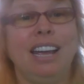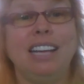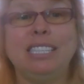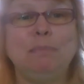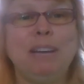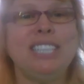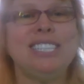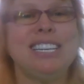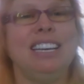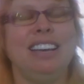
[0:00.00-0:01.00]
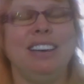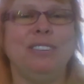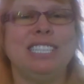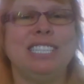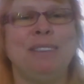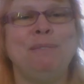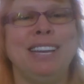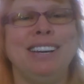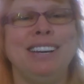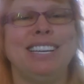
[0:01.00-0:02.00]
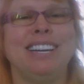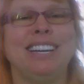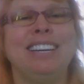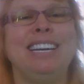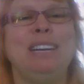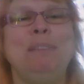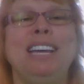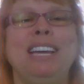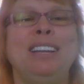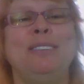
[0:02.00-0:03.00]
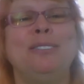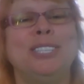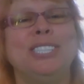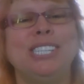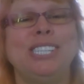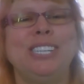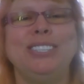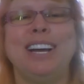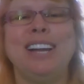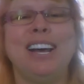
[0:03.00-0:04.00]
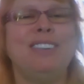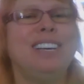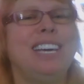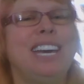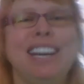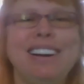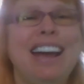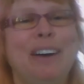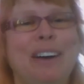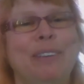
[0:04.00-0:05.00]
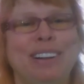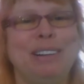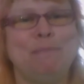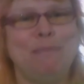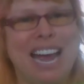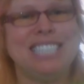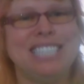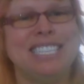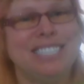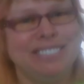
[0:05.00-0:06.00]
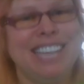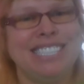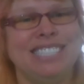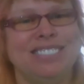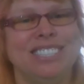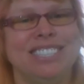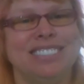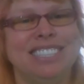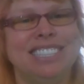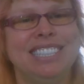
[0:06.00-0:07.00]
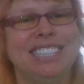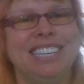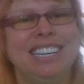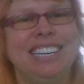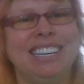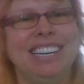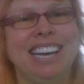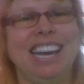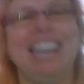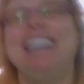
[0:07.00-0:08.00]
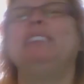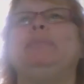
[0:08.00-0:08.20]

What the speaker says: Especially if it's something that can land me in an orange suit, and I don't care how well it matches the rest of you. Okay?